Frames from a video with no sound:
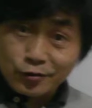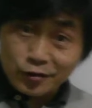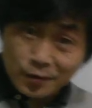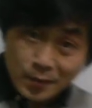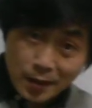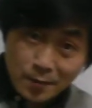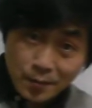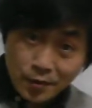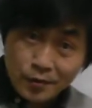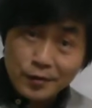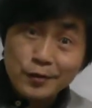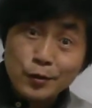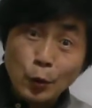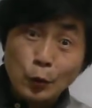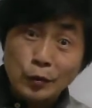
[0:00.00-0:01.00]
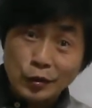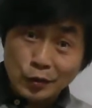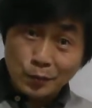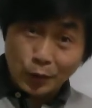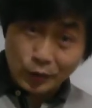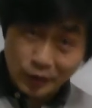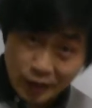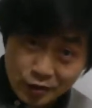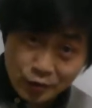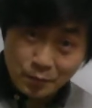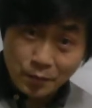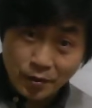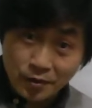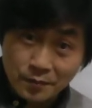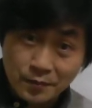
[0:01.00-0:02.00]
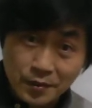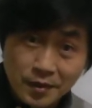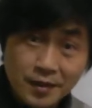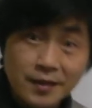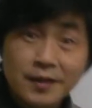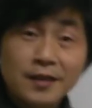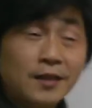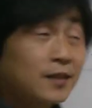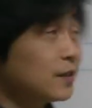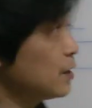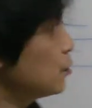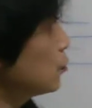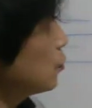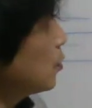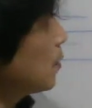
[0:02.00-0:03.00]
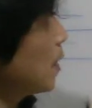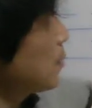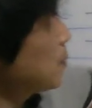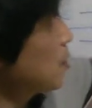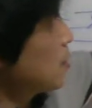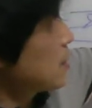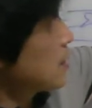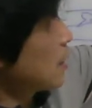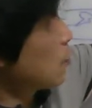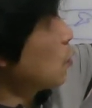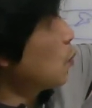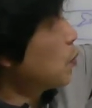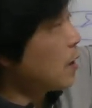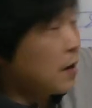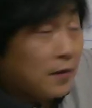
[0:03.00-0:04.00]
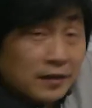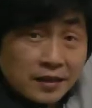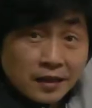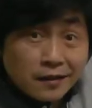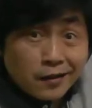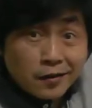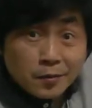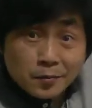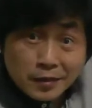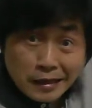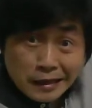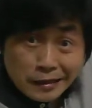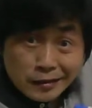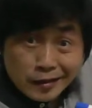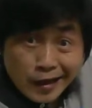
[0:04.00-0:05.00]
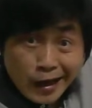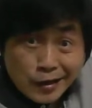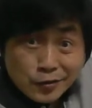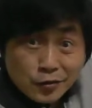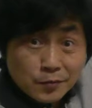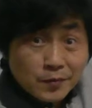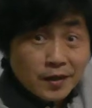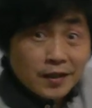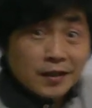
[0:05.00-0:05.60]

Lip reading: you remember sodium potassium pump? Did you remember sarcoplasmic reticulum release calcium?